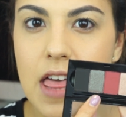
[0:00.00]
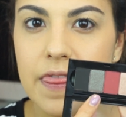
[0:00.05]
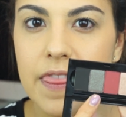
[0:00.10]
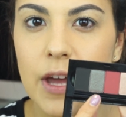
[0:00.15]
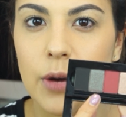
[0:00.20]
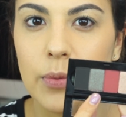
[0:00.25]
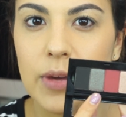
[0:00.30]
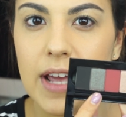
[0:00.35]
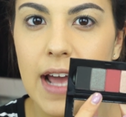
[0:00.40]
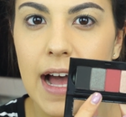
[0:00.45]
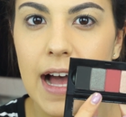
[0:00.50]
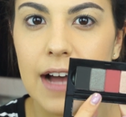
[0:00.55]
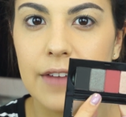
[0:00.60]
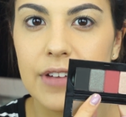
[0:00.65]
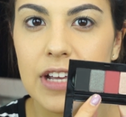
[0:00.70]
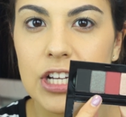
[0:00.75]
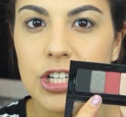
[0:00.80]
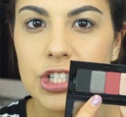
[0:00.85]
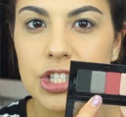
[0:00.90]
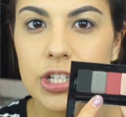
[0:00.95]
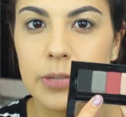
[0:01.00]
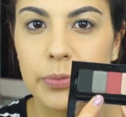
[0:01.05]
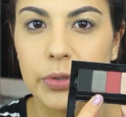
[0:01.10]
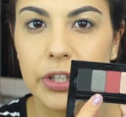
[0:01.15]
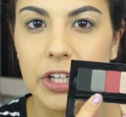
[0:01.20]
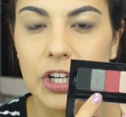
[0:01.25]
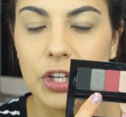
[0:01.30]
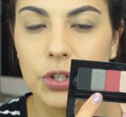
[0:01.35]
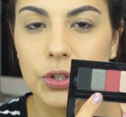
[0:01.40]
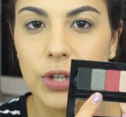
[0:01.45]
Then we have a
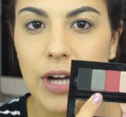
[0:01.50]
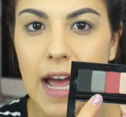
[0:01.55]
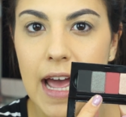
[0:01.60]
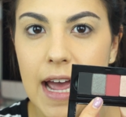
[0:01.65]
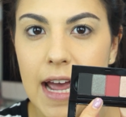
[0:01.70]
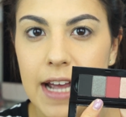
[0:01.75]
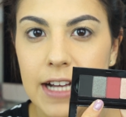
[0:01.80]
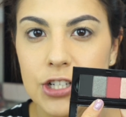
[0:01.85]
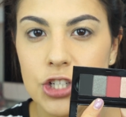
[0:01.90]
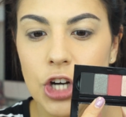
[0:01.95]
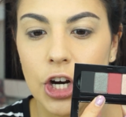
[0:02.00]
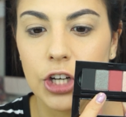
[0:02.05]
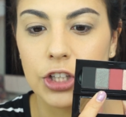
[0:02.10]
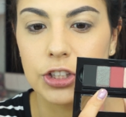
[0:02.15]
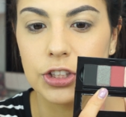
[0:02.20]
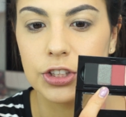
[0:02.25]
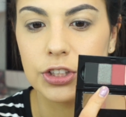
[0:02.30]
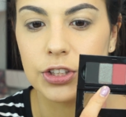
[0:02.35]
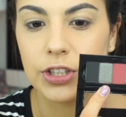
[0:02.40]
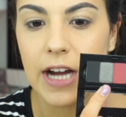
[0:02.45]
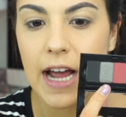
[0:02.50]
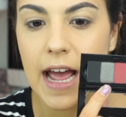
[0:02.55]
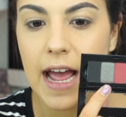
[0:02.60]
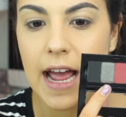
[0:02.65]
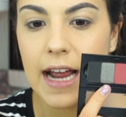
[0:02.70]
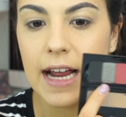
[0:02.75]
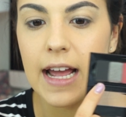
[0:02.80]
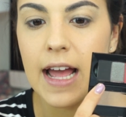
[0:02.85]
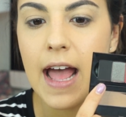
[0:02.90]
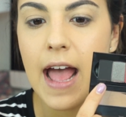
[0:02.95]
shimmery gray, charcoal
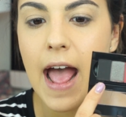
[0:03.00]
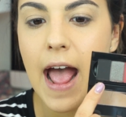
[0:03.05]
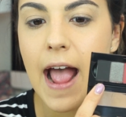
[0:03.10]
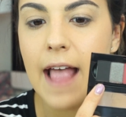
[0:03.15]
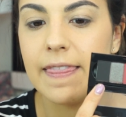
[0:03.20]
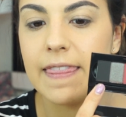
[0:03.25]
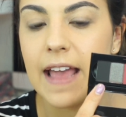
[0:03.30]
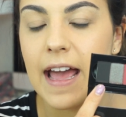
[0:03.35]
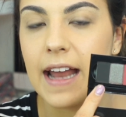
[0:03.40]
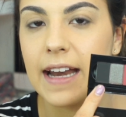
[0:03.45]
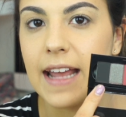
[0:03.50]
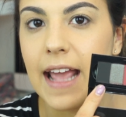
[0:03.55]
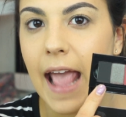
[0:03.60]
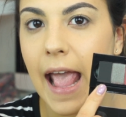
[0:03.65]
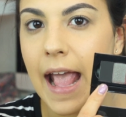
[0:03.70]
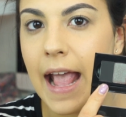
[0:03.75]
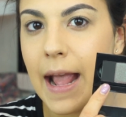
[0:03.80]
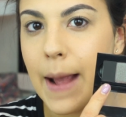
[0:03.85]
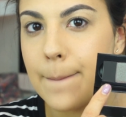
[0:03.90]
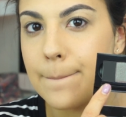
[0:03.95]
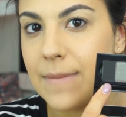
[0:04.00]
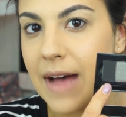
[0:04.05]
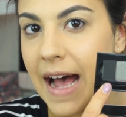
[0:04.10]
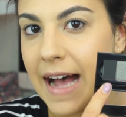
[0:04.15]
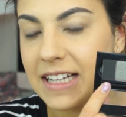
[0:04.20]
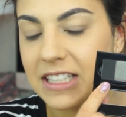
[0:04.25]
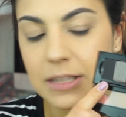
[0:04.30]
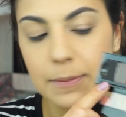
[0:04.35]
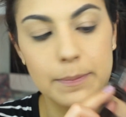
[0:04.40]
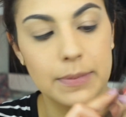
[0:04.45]
gray, and then a
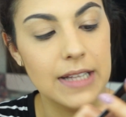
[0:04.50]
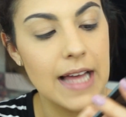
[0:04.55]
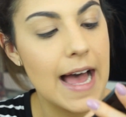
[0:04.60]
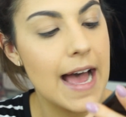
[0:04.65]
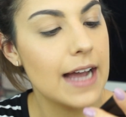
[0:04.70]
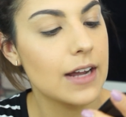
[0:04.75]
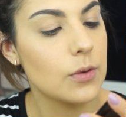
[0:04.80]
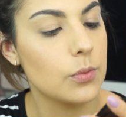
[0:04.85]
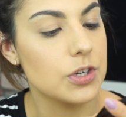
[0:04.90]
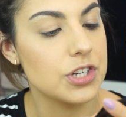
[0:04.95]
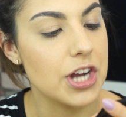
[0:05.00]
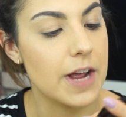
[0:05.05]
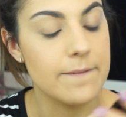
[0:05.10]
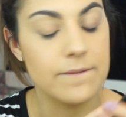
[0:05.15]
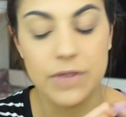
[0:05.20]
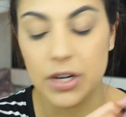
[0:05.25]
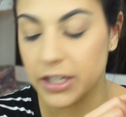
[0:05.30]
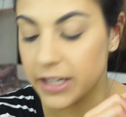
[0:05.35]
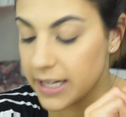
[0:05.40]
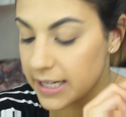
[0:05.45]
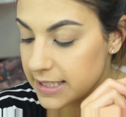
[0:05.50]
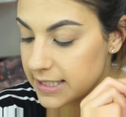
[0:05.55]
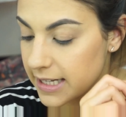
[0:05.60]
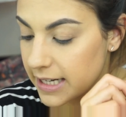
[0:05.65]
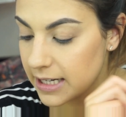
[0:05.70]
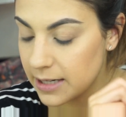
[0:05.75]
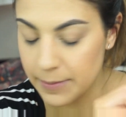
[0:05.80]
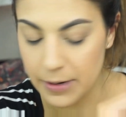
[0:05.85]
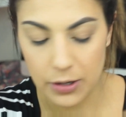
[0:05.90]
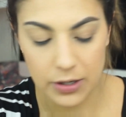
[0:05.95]
matte black, which I'm very
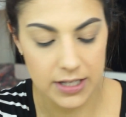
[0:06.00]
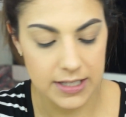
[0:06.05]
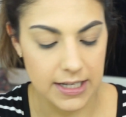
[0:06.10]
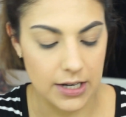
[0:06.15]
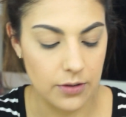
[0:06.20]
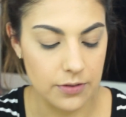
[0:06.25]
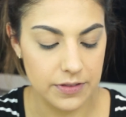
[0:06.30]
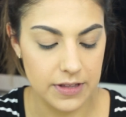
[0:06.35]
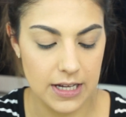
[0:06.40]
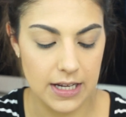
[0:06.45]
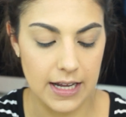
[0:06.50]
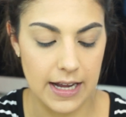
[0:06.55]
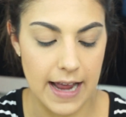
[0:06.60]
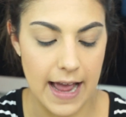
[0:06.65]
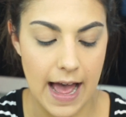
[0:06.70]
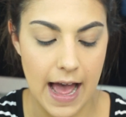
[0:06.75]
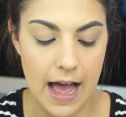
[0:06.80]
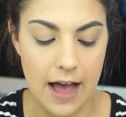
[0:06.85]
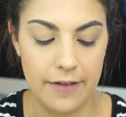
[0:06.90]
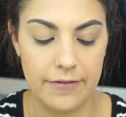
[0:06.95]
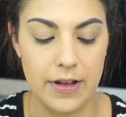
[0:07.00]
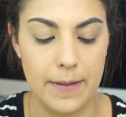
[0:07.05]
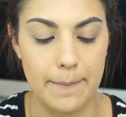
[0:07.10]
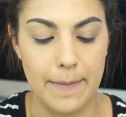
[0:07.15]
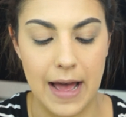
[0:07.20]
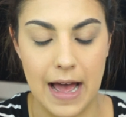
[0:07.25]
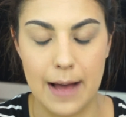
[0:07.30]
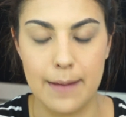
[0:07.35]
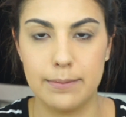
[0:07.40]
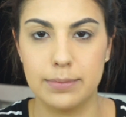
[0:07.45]
excited about because I don't think I have a
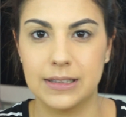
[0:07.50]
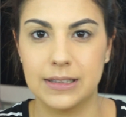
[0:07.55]
matte